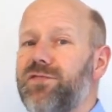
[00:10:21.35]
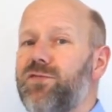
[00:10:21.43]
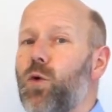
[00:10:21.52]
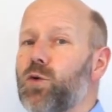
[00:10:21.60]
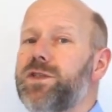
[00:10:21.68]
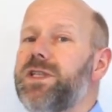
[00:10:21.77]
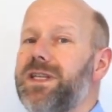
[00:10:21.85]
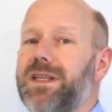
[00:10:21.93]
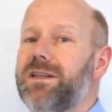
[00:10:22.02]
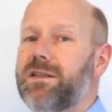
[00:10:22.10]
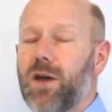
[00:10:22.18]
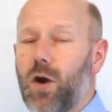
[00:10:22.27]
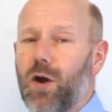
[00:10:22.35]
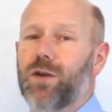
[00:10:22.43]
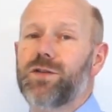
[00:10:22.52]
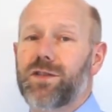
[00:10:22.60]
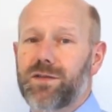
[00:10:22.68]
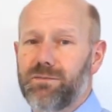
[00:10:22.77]
14th
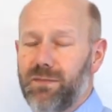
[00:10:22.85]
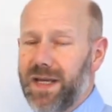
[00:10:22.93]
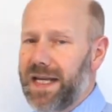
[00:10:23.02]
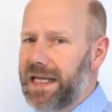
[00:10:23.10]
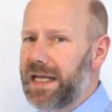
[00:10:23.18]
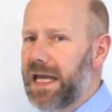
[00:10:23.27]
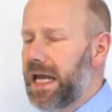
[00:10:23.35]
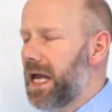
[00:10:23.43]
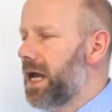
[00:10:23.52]
hertz, meaning